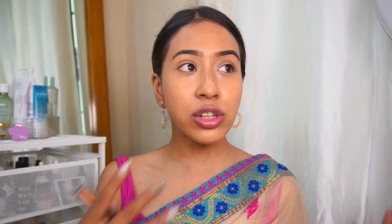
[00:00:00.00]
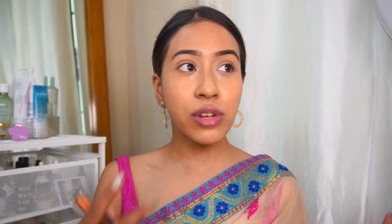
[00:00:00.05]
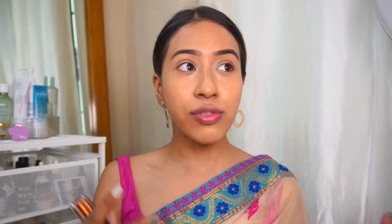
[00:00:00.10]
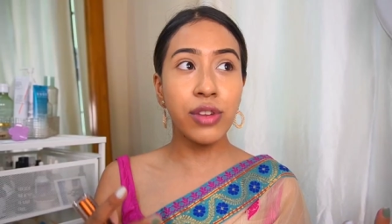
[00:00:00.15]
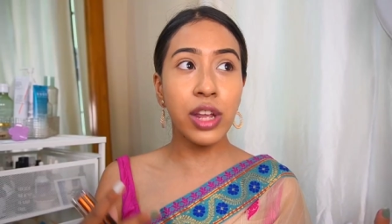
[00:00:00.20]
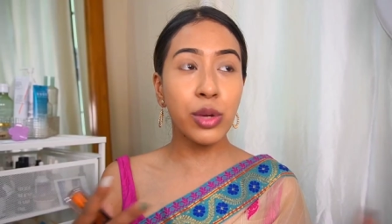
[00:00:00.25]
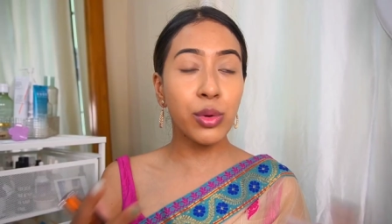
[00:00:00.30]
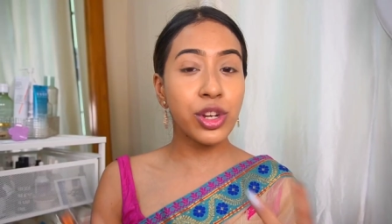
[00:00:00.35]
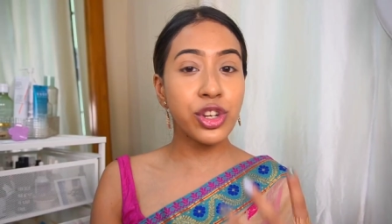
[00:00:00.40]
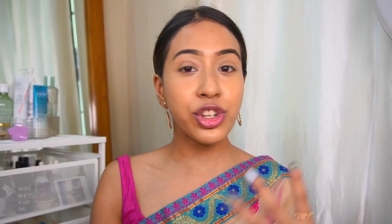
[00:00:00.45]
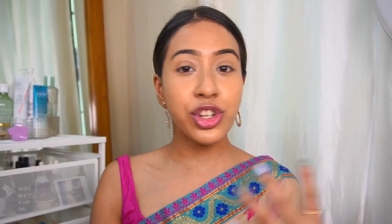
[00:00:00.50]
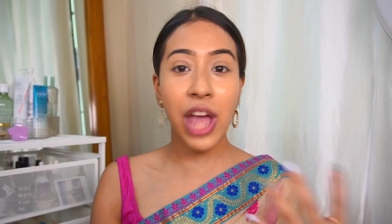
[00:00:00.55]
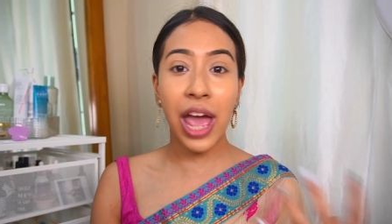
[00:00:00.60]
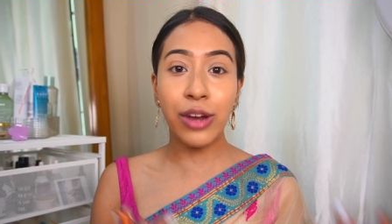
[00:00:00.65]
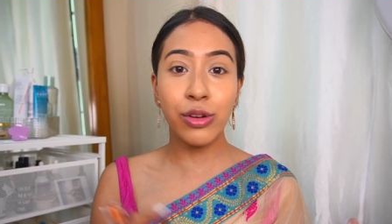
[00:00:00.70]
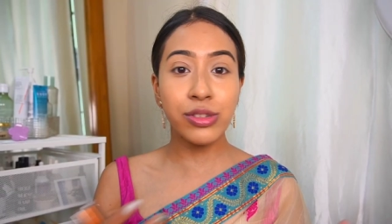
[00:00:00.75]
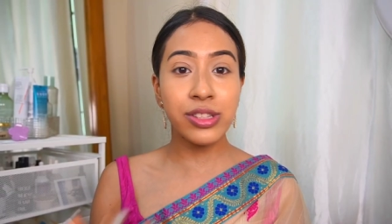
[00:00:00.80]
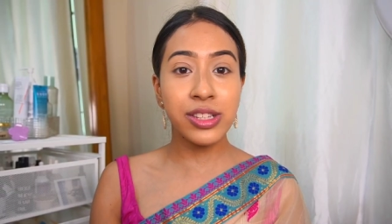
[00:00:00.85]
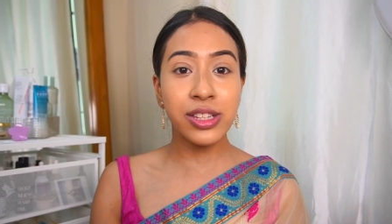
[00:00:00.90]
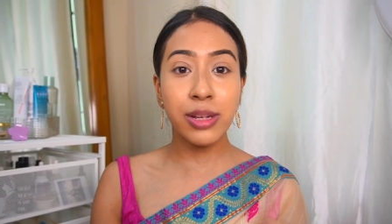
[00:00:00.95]
of liquid
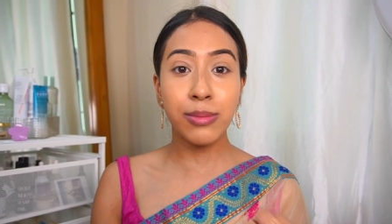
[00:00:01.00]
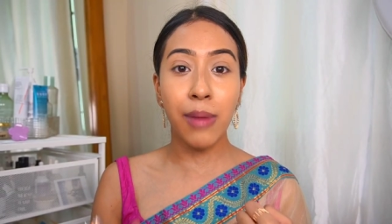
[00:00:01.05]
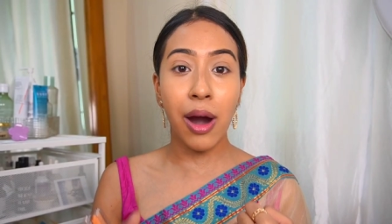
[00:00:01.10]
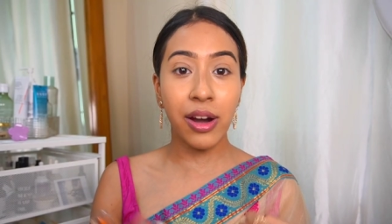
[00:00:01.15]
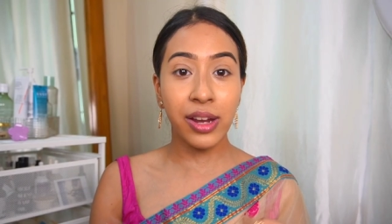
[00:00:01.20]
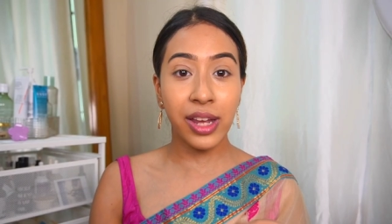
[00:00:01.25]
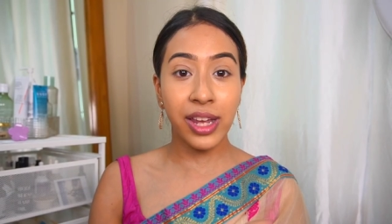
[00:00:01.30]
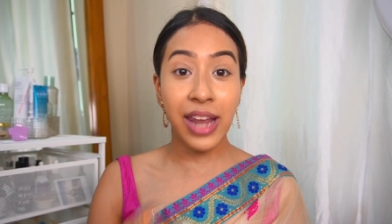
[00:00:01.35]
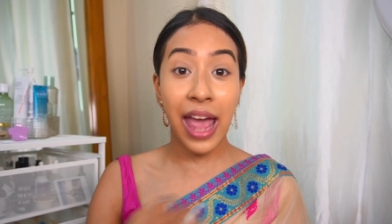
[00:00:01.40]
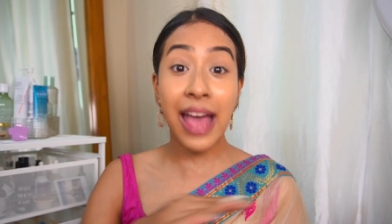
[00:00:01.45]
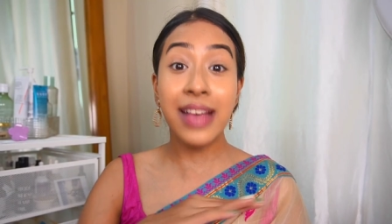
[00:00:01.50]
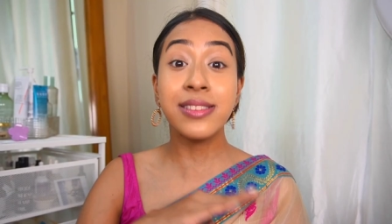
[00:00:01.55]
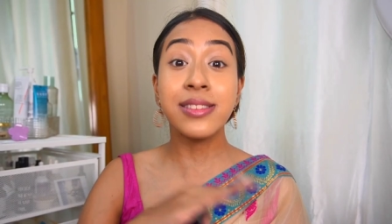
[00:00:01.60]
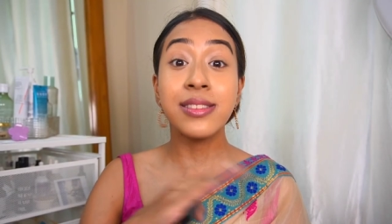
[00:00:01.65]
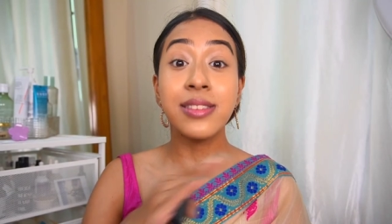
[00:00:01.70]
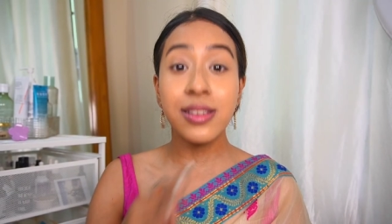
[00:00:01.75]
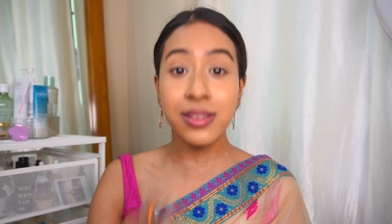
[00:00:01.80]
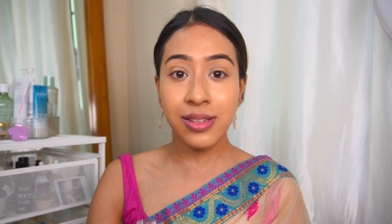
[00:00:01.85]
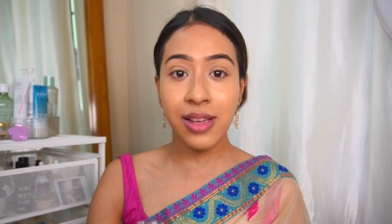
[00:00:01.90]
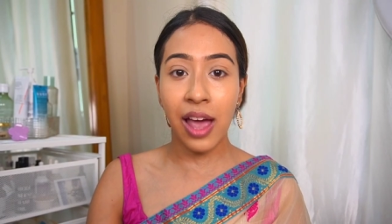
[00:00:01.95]
shadows in the market has
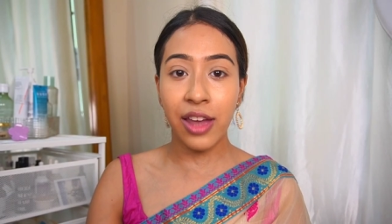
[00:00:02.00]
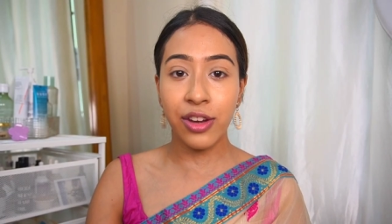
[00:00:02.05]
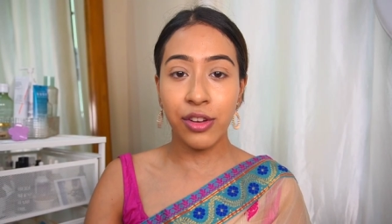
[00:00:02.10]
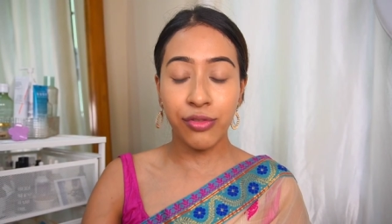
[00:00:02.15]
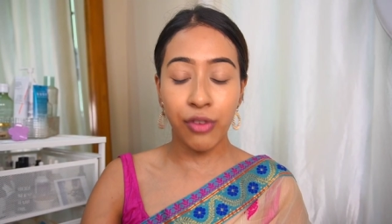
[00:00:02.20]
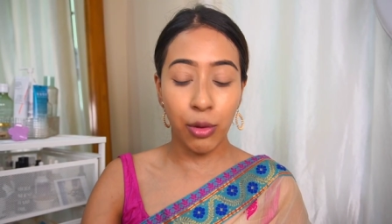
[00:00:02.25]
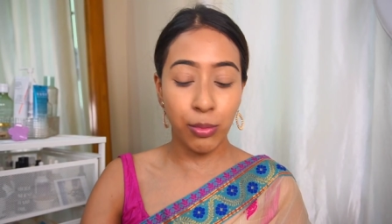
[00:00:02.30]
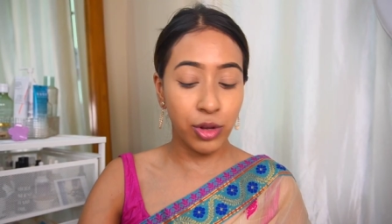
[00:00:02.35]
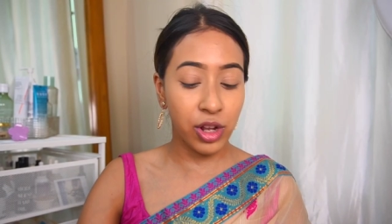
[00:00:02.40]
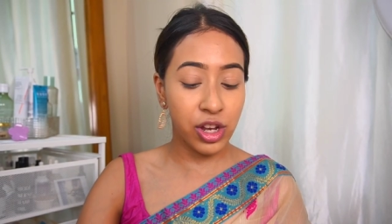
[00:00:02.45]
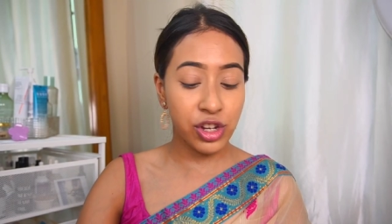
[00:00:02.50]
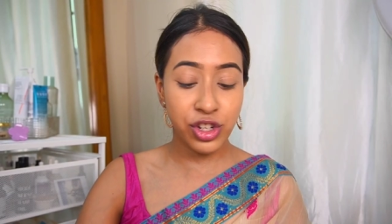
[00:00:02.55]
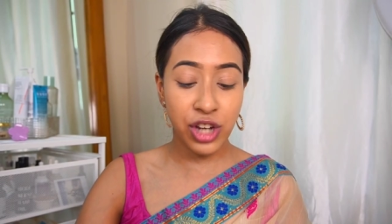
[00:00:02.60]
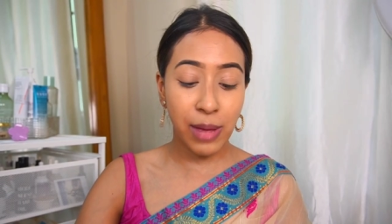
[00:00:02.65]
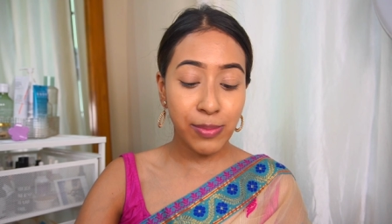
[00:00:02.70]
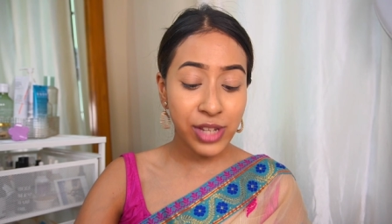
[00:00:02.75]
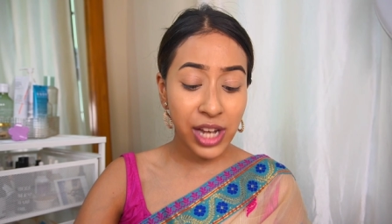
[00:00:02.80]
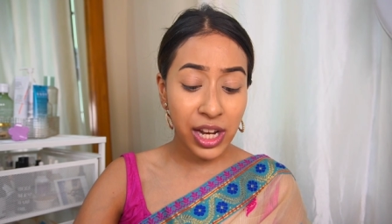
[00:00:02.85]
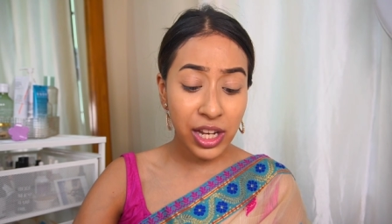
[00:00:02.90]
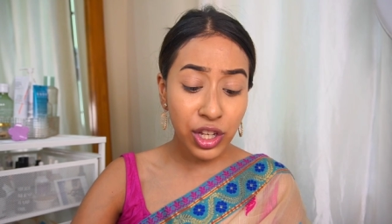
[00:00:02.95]
this kind of formulation.
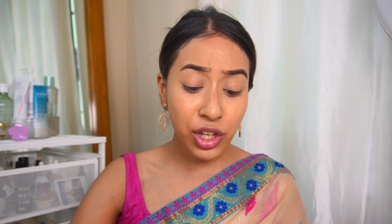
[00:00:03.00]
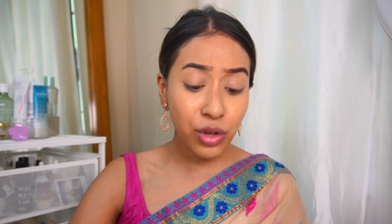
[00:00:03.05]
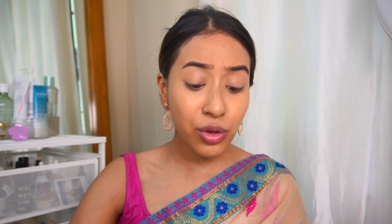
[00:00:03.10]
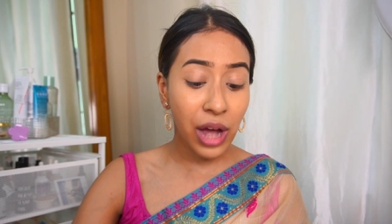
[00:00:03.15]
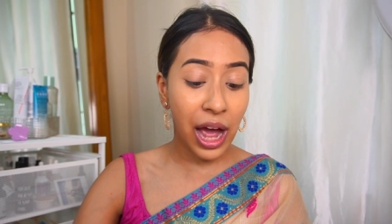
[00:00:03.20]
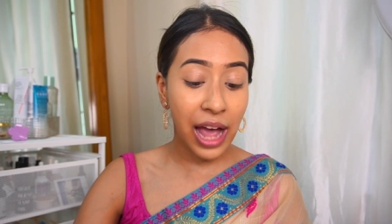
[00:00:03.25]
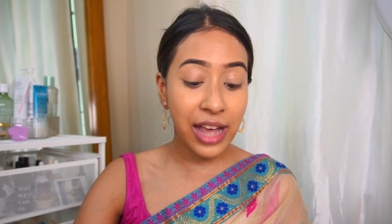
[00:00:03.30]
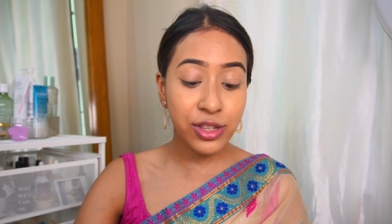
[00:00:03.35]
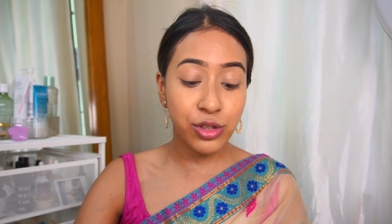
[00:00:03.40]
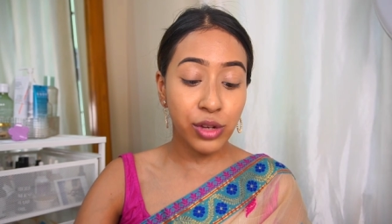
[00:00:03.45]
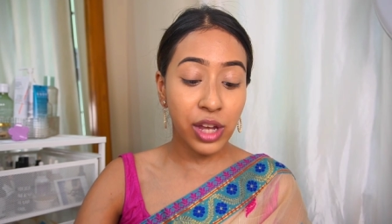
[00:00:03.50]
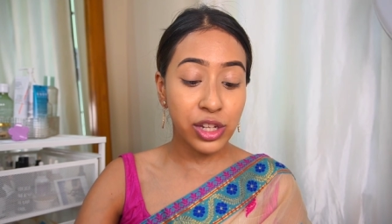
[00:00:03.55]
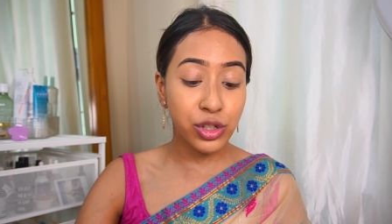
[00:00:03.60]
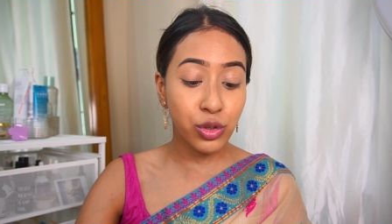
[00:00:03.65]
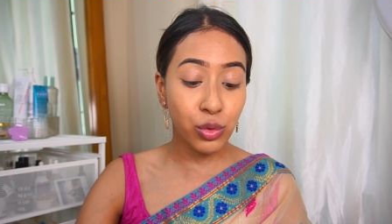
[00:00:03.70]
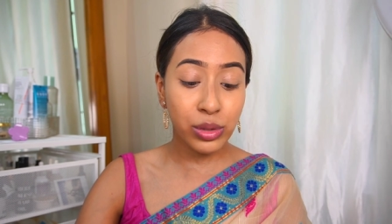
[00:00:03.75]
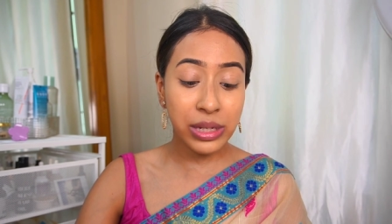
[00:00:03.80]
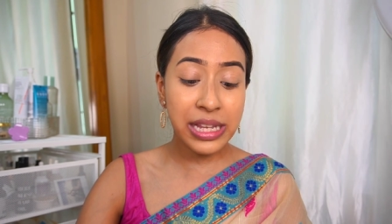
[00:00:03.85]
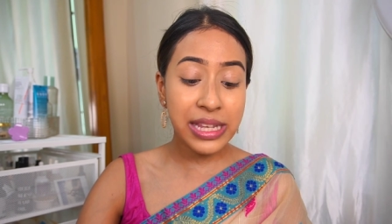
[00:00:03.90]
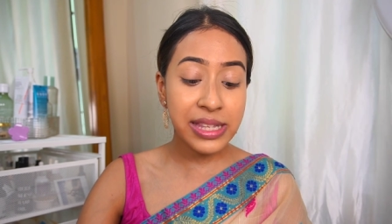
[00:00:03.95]
I'm telling you guys, you can
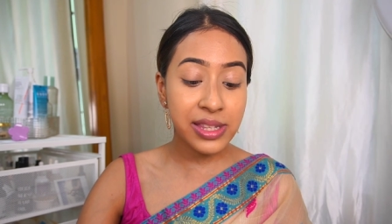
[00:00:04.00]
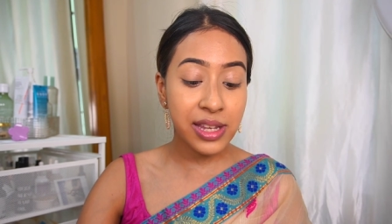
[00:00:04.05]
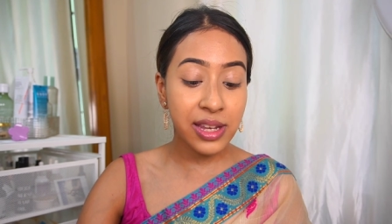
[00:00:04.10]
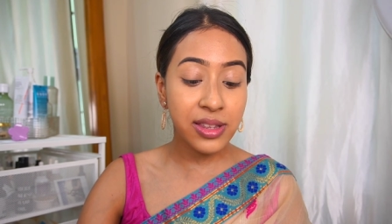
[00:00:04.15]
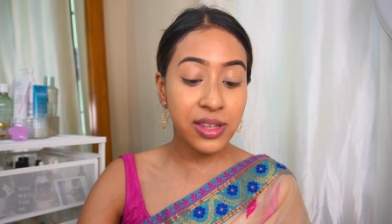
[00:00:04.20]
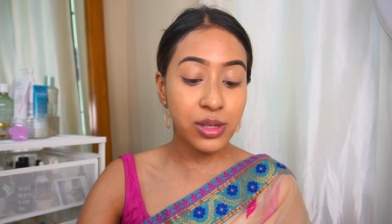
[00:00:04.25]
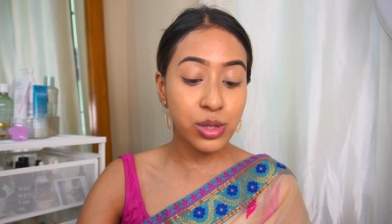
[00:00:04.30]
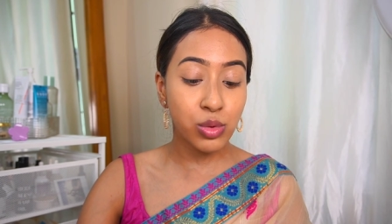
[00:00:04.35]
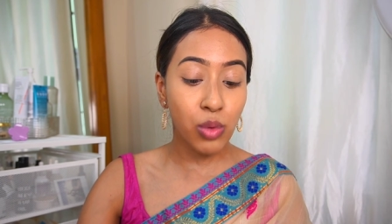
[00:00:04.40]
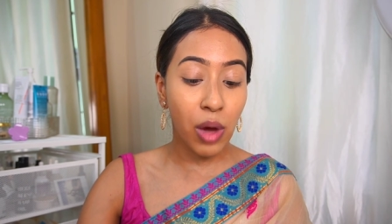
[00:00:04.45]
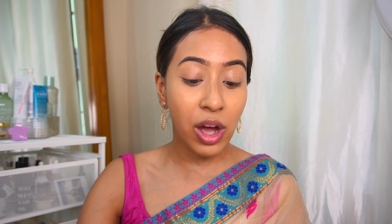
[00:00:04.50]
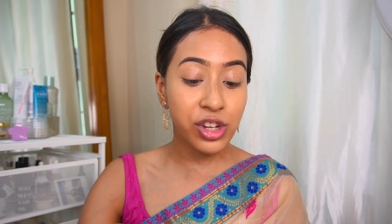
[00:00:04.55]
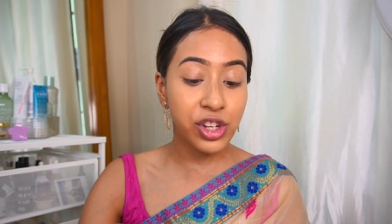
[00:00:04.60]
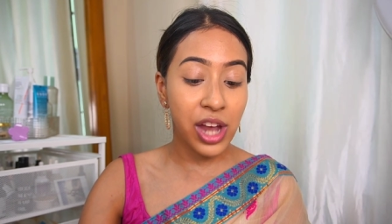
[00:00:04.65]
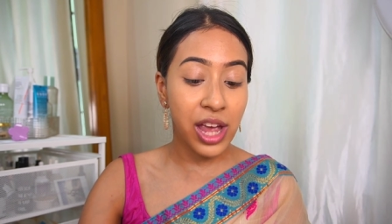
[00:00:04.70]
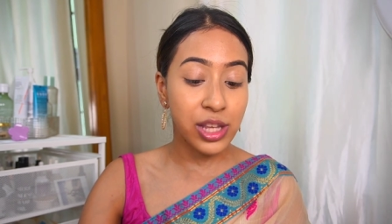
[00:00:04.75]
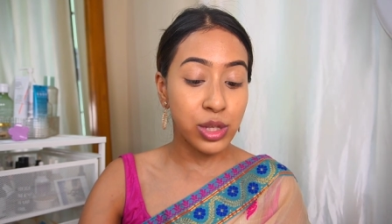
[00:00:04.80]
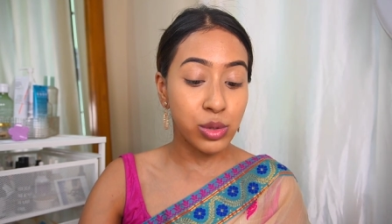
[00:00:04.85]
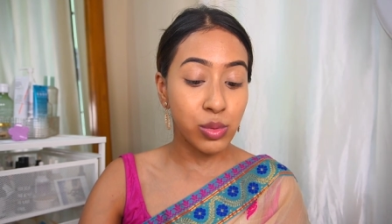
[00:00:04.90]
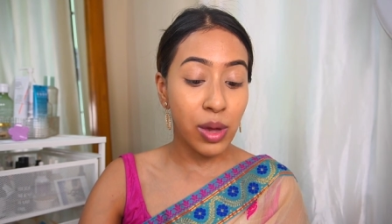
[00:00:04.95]
totally see in the swatch
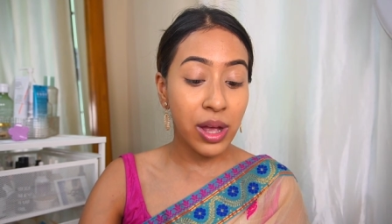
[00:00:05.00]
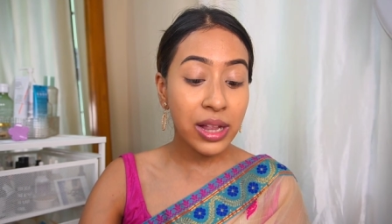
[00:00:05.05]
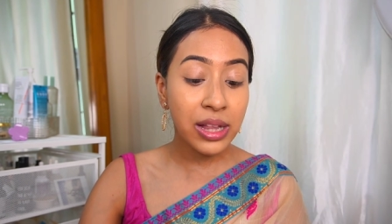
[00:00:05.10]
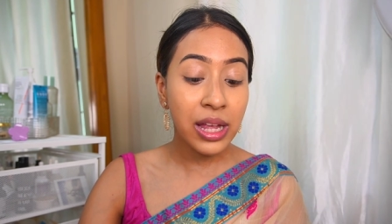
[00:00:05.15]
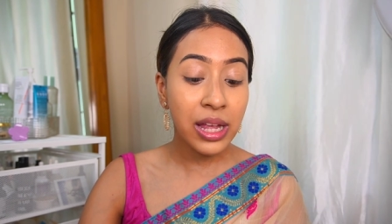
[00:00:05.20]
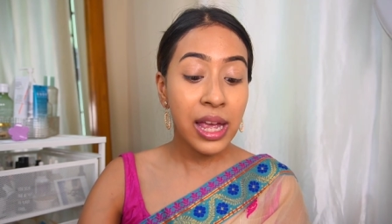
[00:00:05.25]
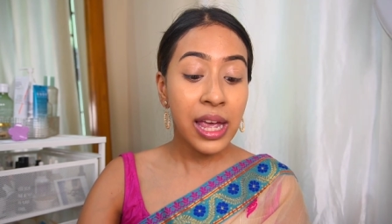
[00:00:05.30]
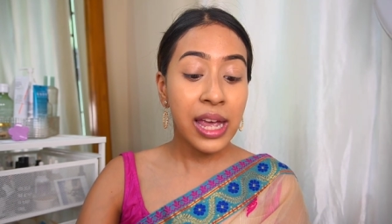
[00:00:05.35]
as well.